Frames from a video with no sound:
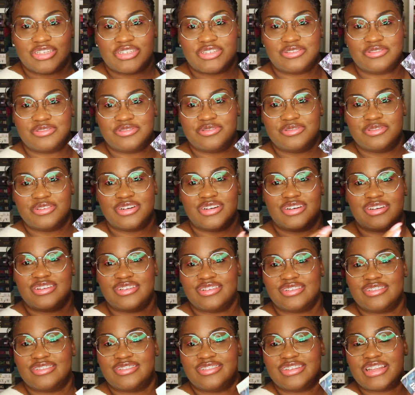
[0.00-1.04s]
to,
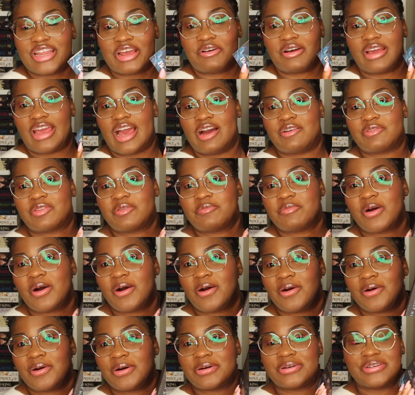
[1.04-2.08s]
now I have them
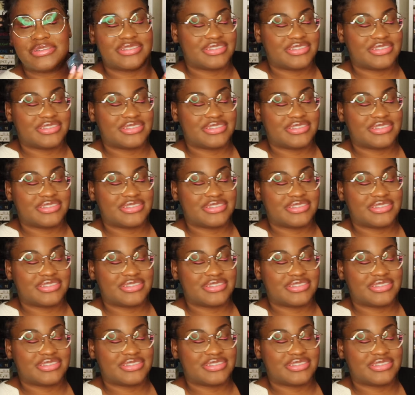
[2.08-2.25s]
all.